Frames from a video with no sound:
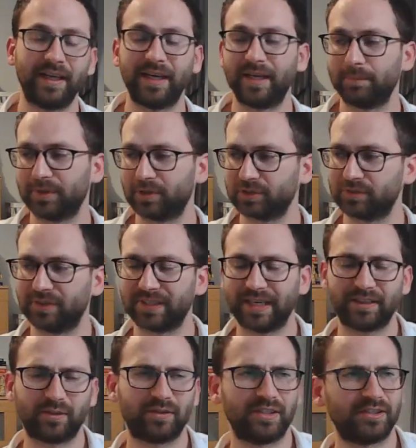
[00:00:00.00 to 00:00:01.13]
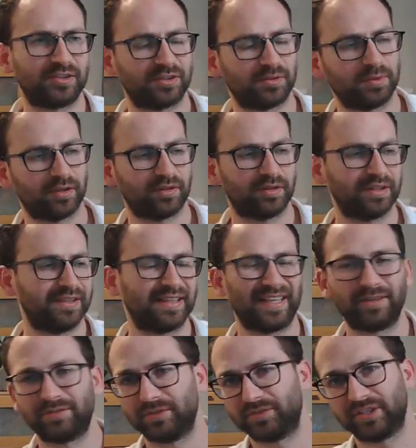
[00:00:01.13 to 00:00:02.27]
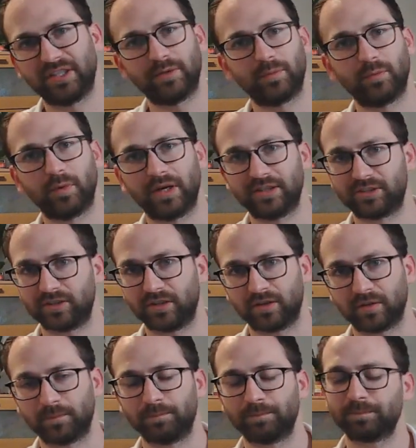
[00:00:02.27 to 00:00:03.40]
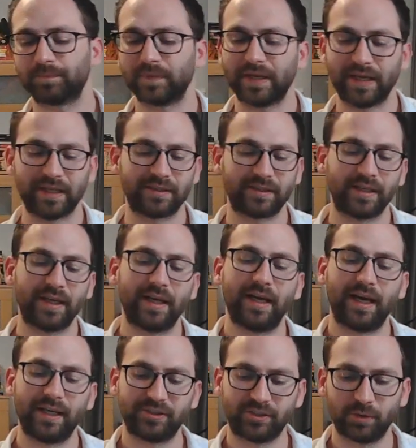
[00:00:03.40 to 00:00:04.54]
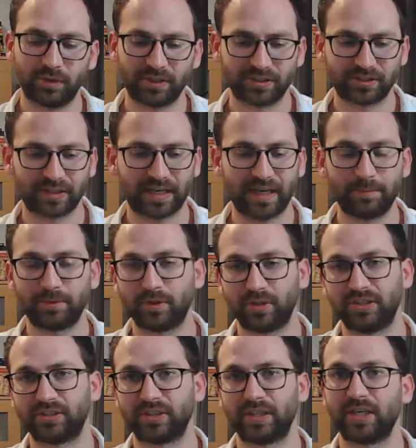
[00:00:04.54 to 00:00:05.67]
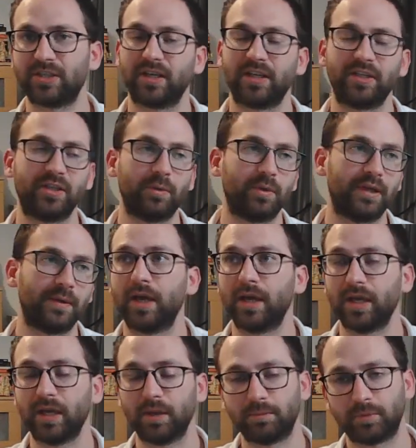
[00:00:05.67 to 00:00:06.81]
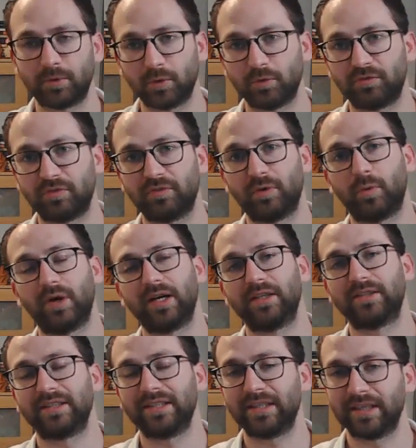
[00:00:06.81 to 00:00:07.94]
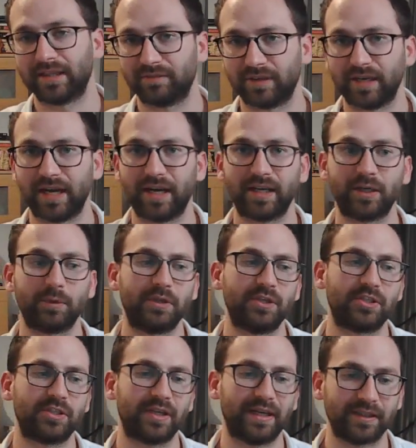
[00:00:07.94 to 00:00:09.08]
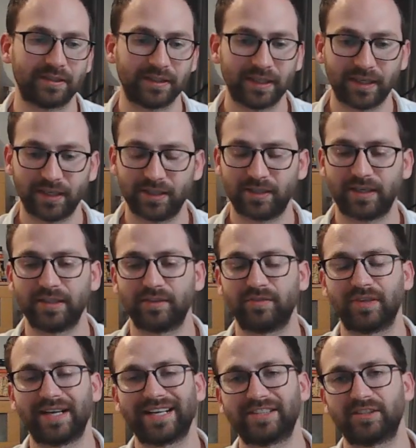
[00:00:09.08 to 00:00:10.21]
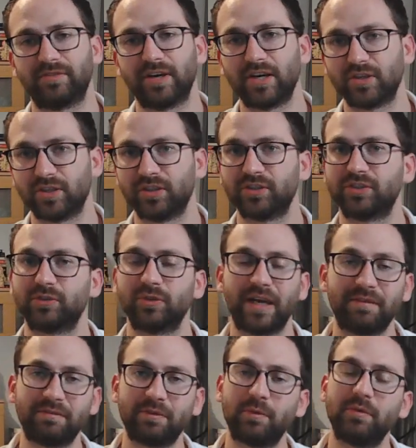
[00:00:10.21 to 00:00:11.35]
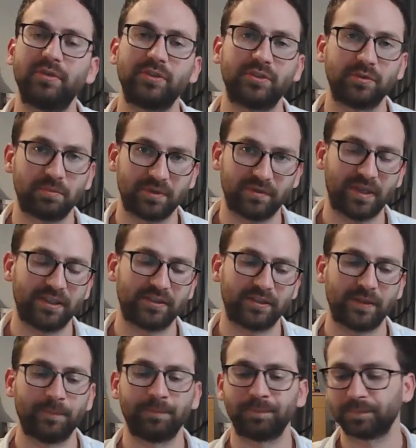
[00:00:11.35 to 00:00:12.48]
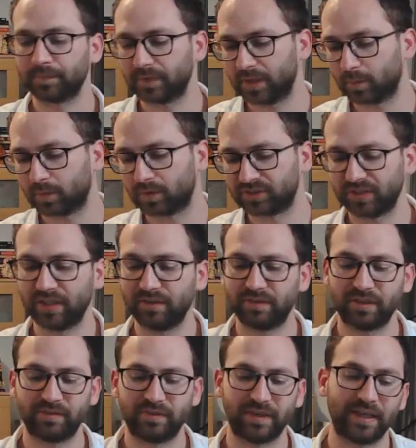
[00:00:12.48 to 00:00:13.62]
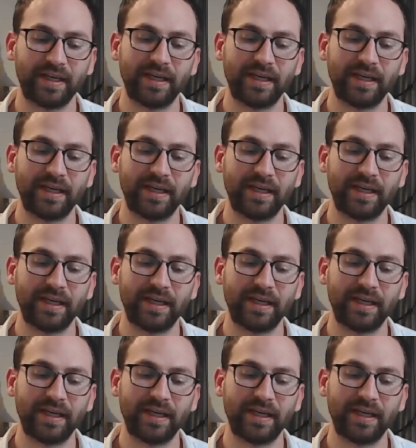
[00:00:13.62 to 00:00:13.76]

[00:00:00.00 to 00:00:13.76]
because the title needs to be only 10-15 words long. And as you will describe your research and you will improve the wording and the language and write the next versions together with your supervisor, you will see that the